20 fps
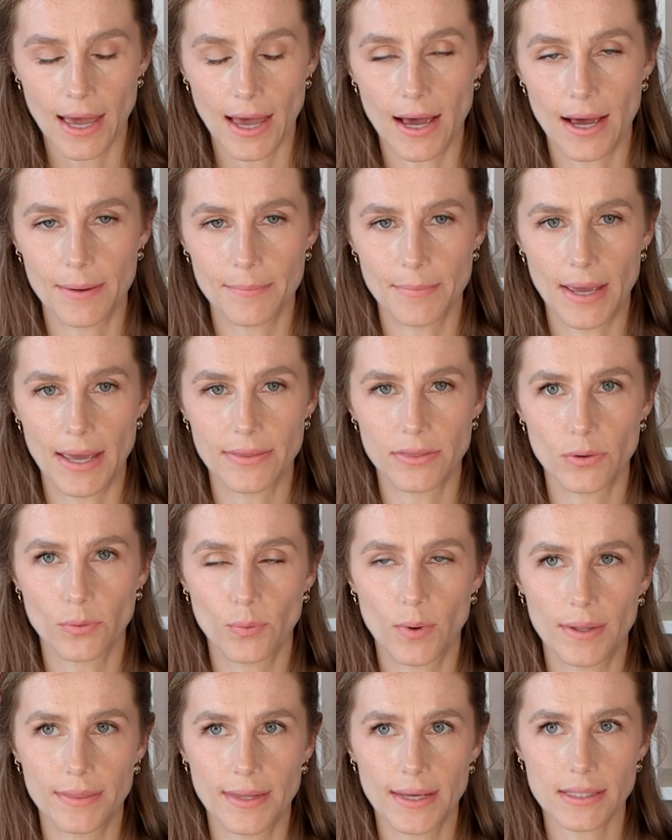And the
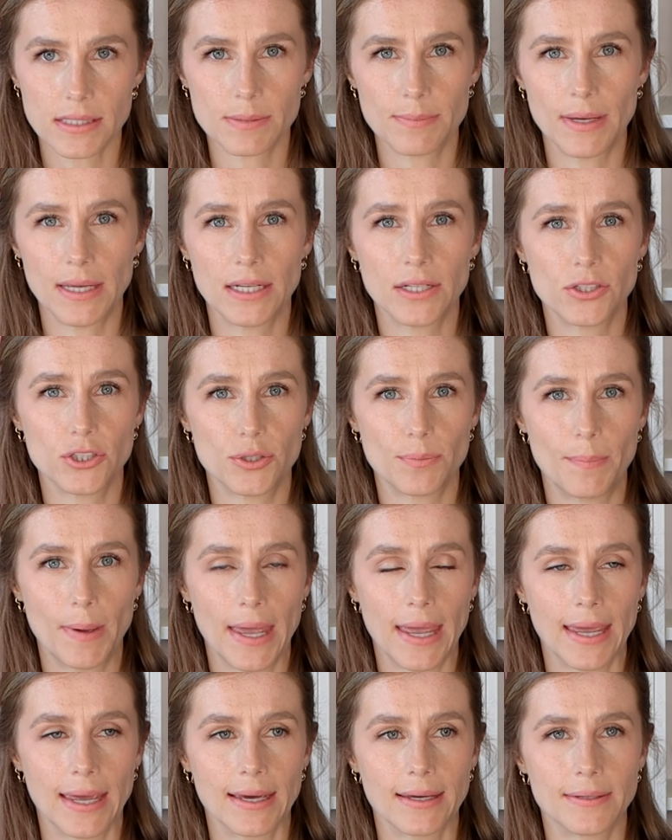one that's made in
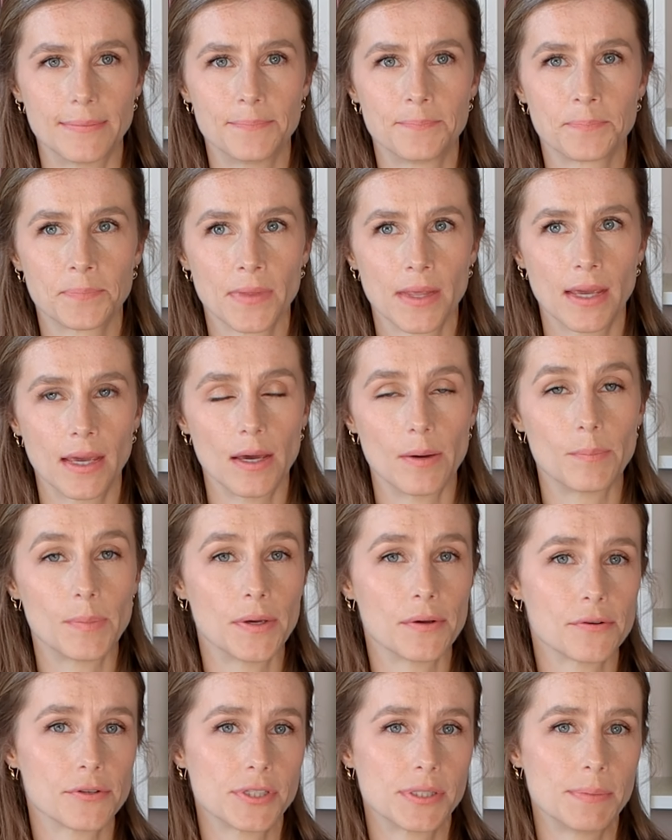Japan
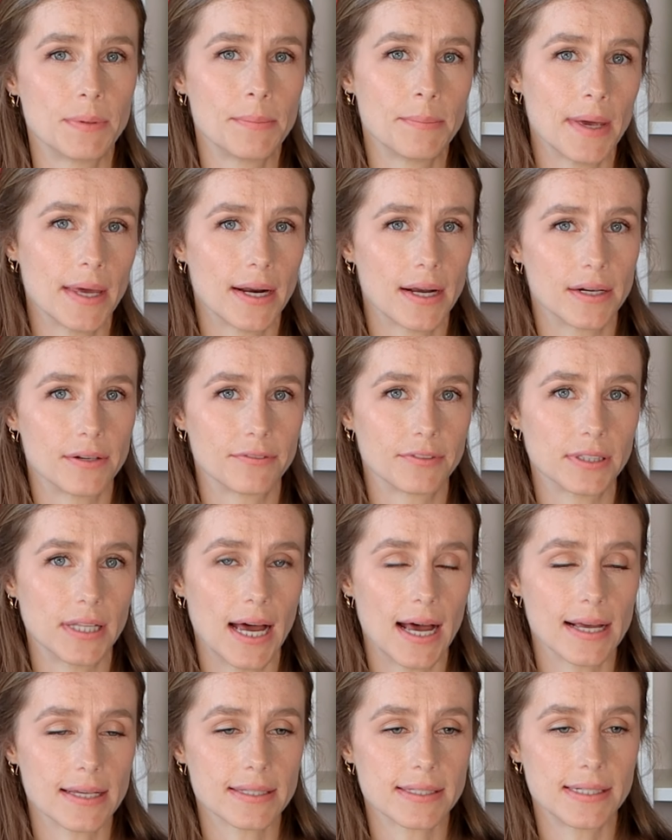appears to be made out of
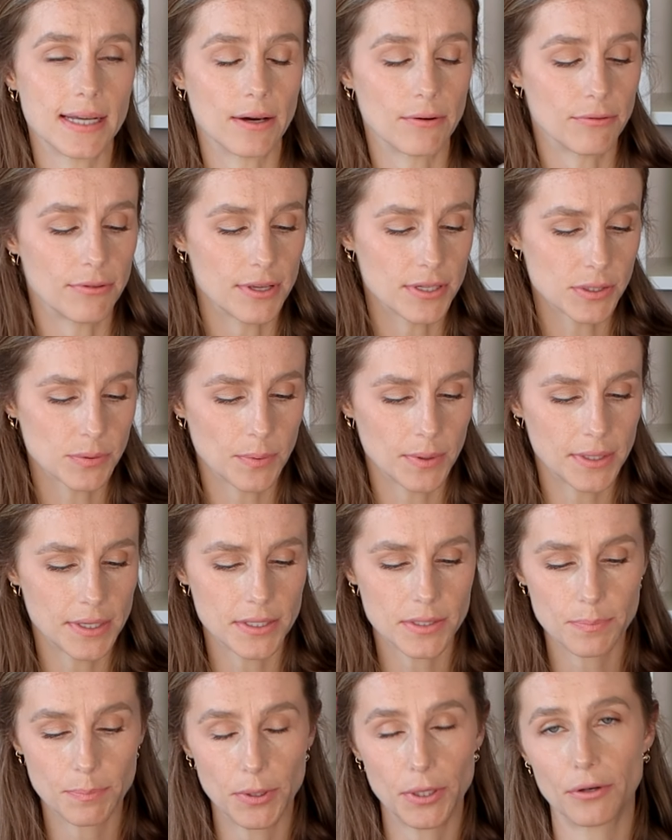glass. Now this one
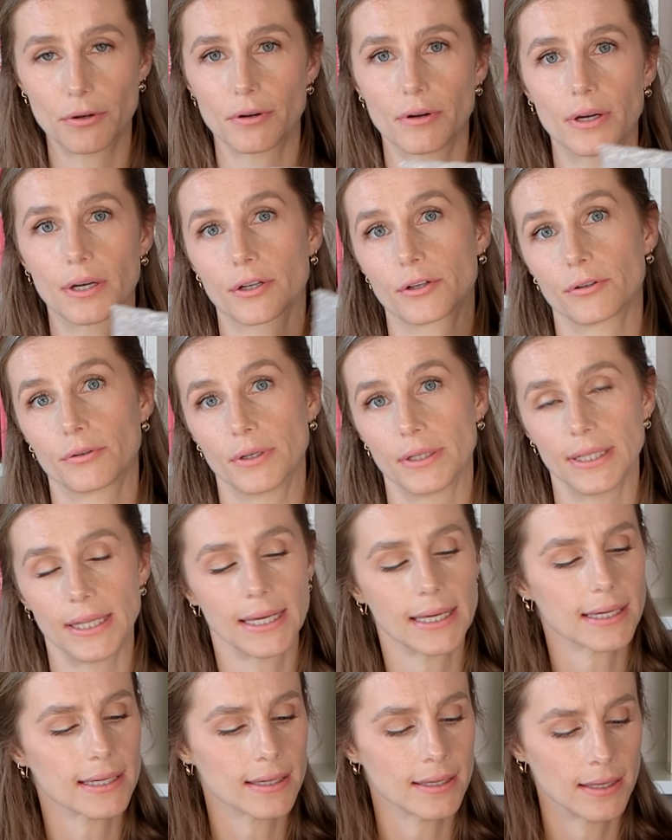is pure
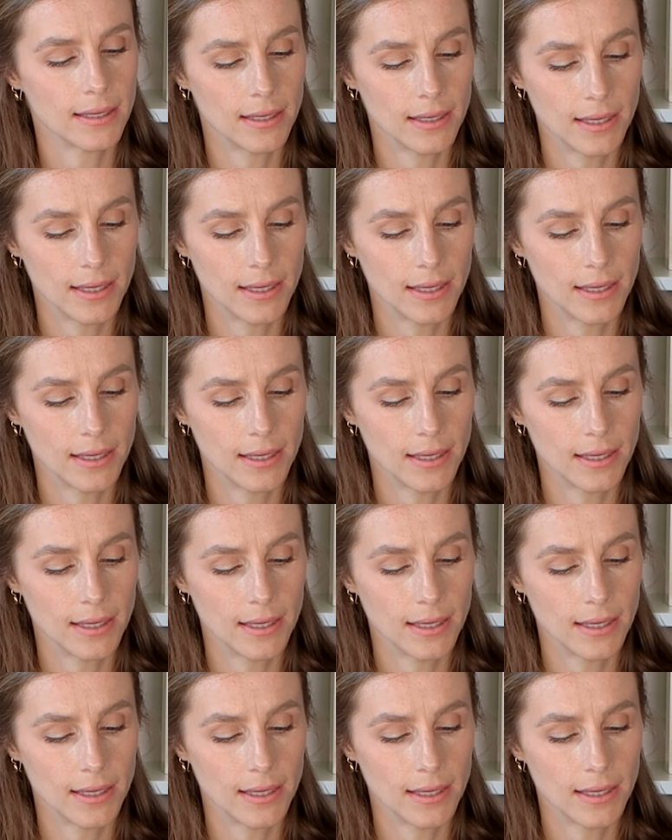acrylic.